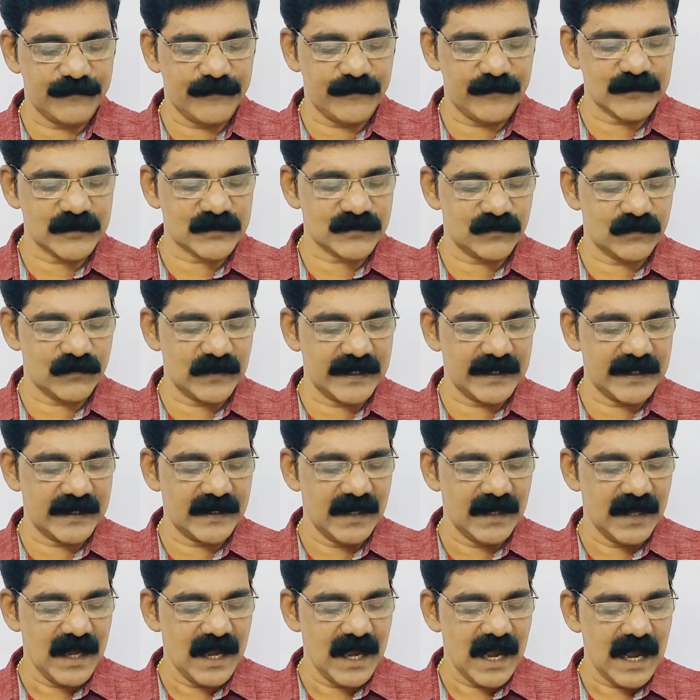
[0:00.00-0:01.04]
forcefully,
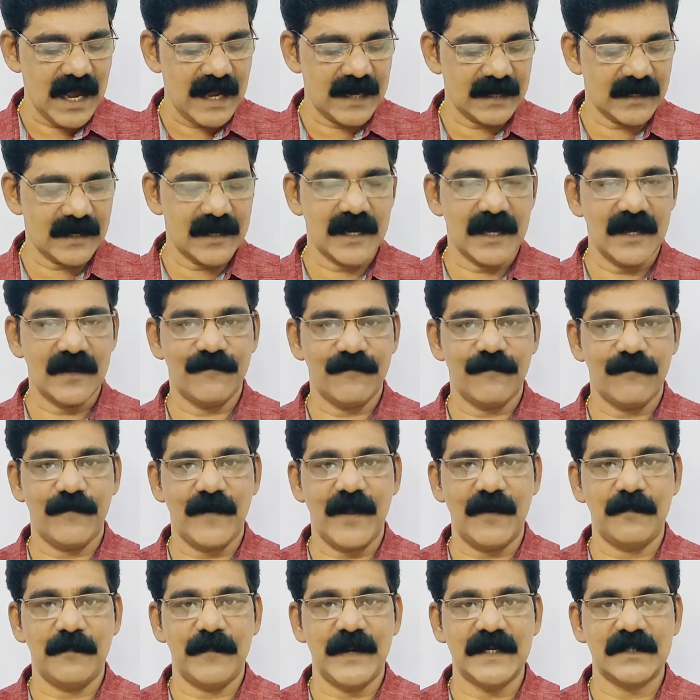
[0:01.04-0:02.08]
and her
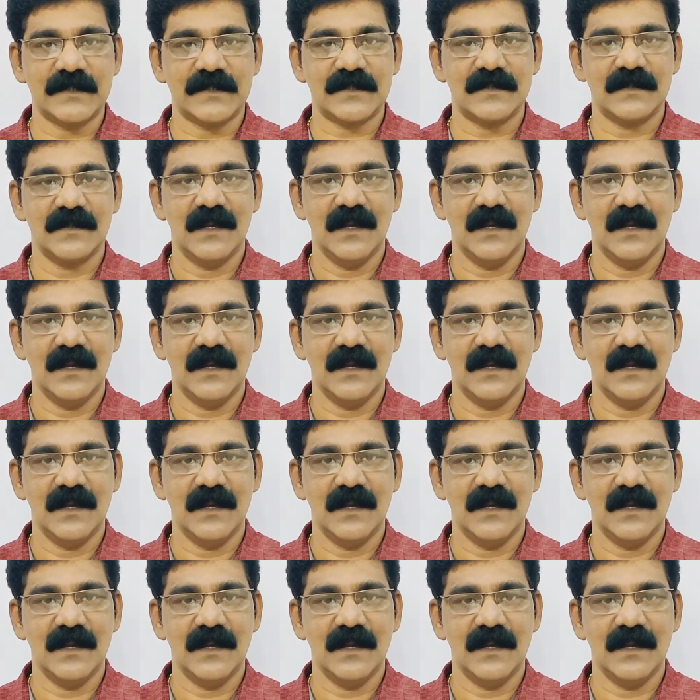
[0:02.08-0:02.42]
plumb means